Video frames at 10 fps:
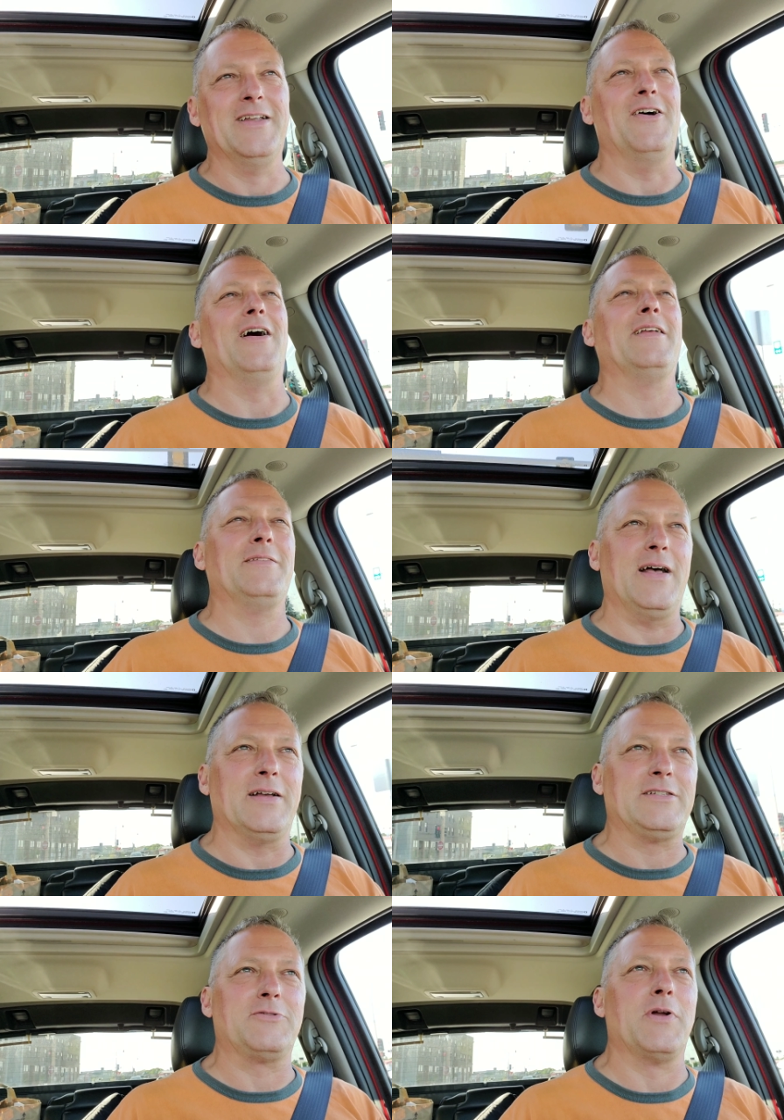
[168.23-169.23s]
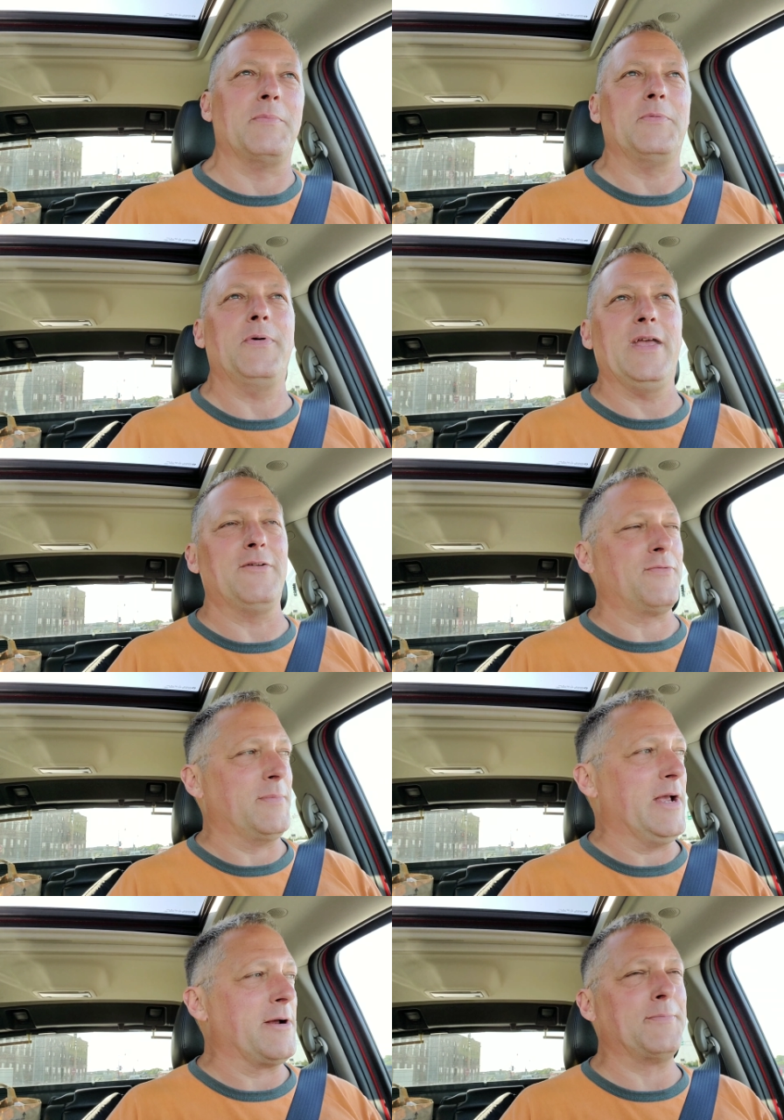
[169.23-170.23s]
No, I, I stripped paint
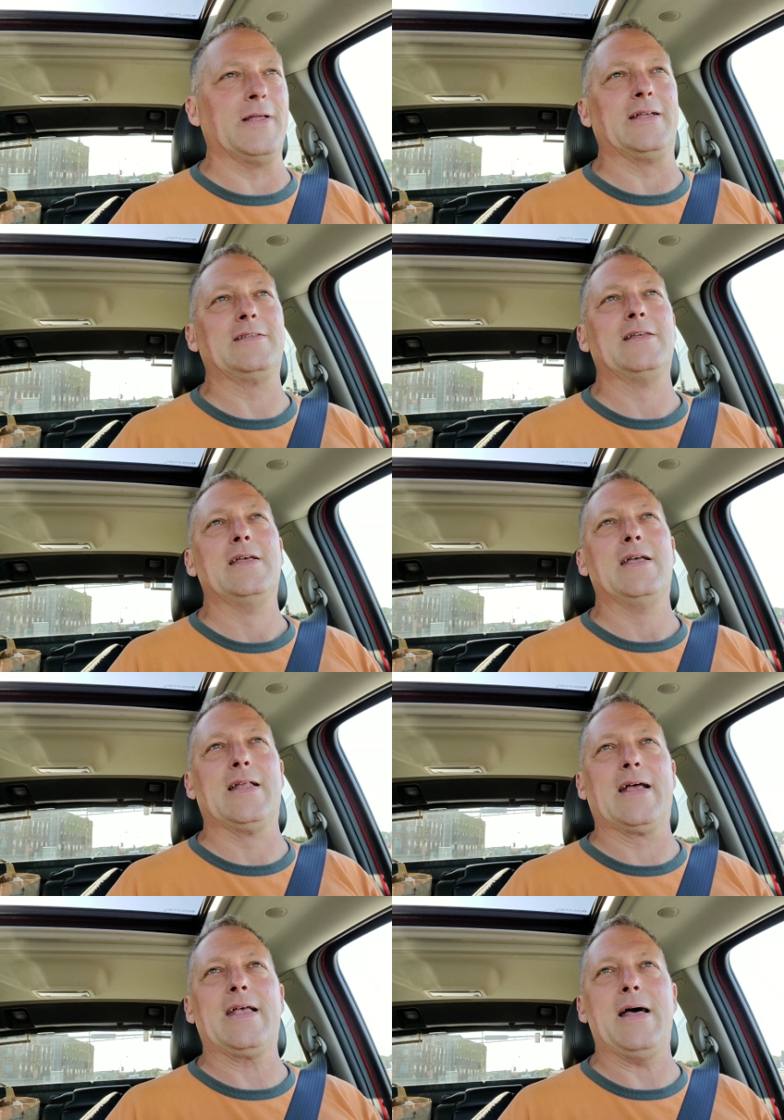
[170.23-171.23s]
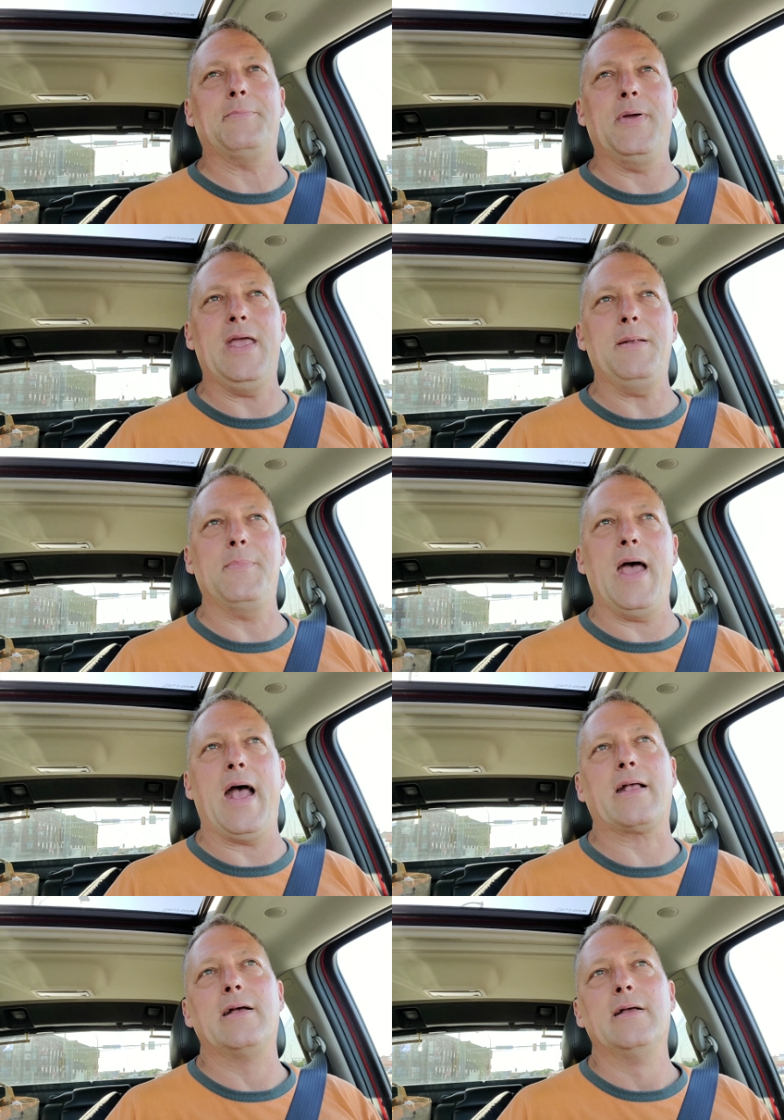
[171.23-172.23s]
from airplanes and I got paid
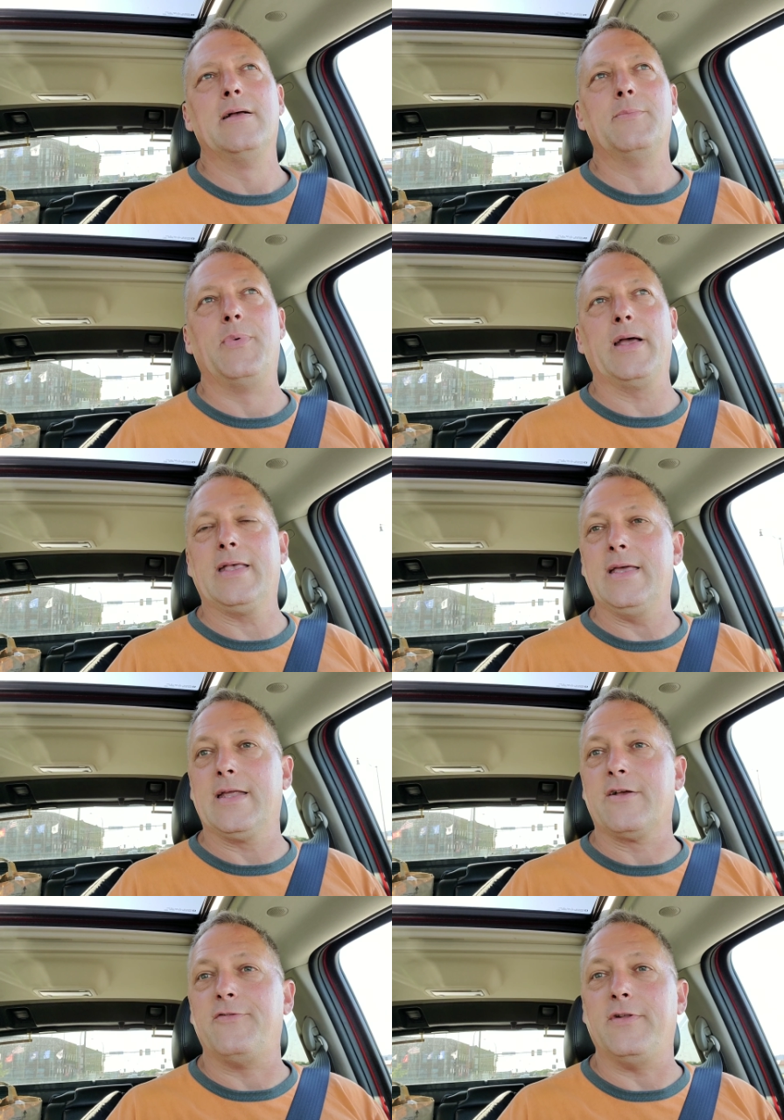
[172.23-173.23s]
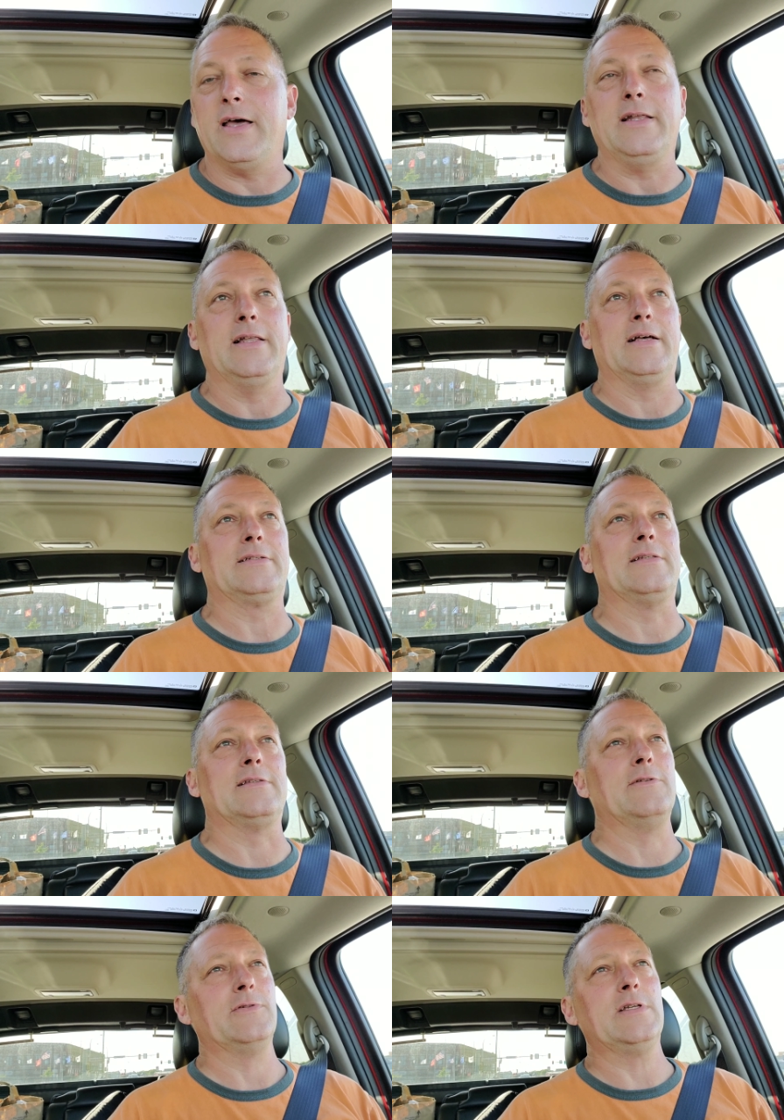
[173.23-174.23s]
back by getting flight
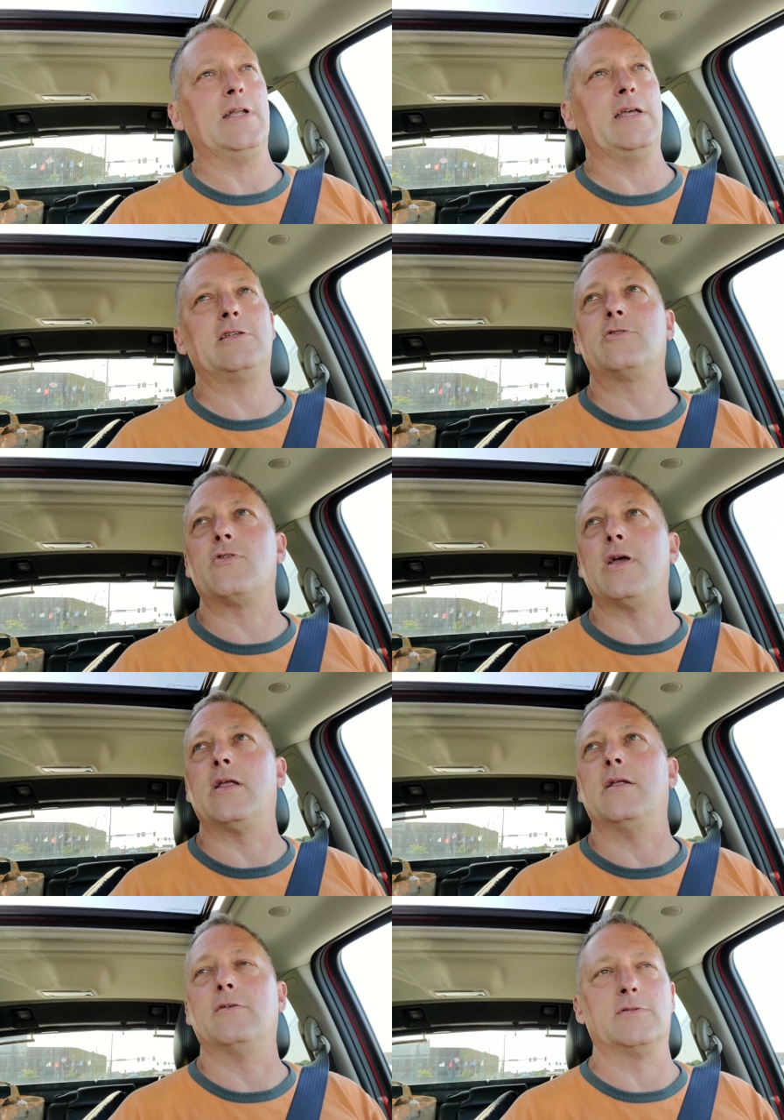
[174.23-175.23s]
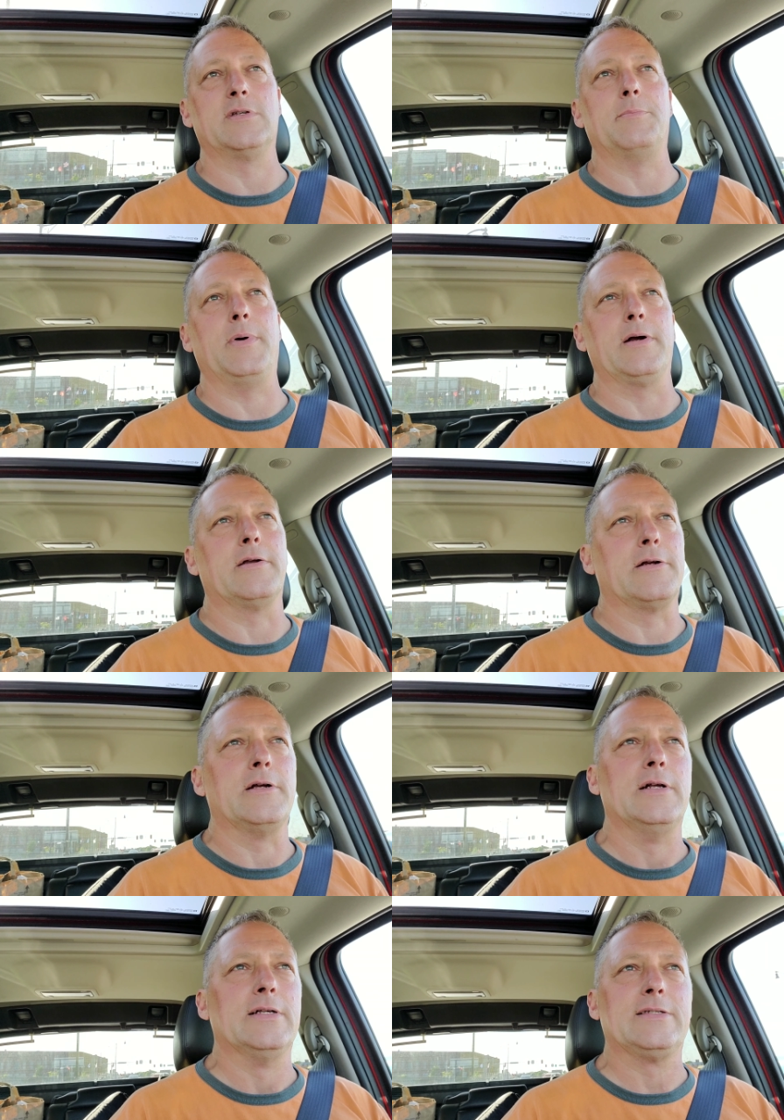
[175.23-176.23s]
lessons. It was a nice trade. It was a barter
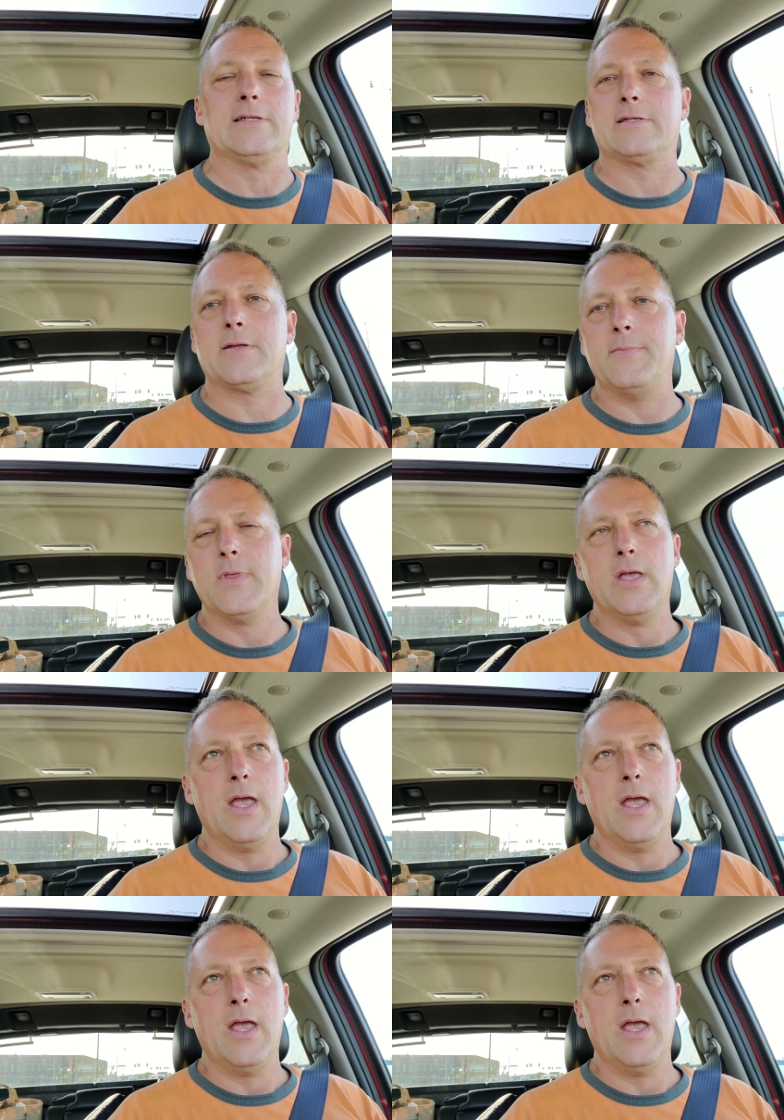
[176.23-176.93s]
system.